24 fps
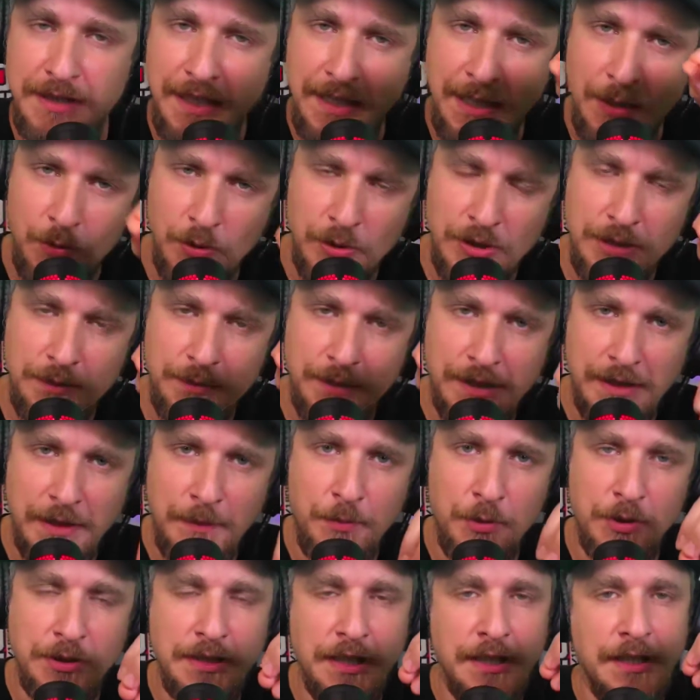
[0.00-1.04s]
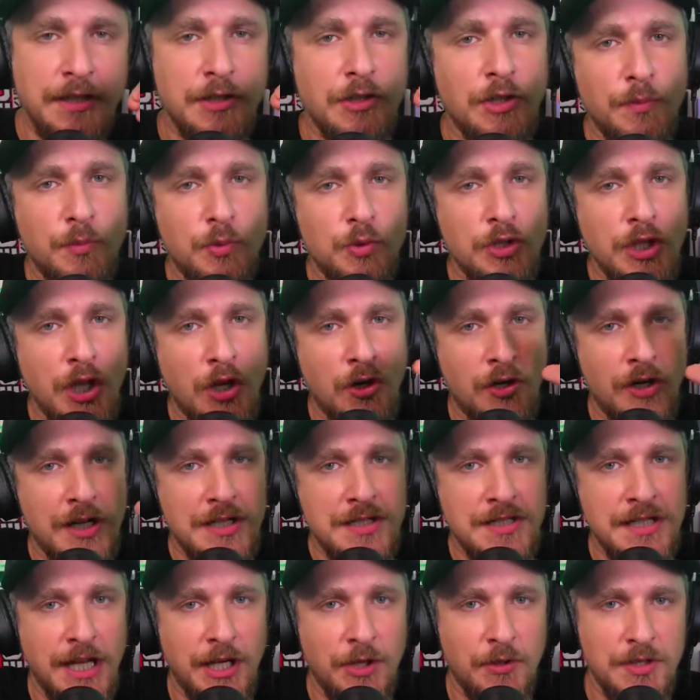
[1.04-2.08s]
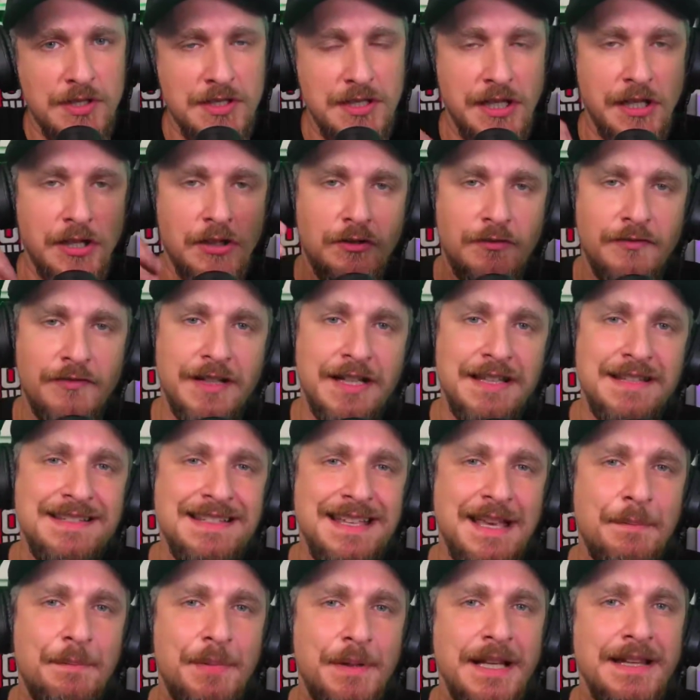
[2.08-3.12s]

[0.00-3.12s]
soccer player Gallardo gave at yesterday's press conference.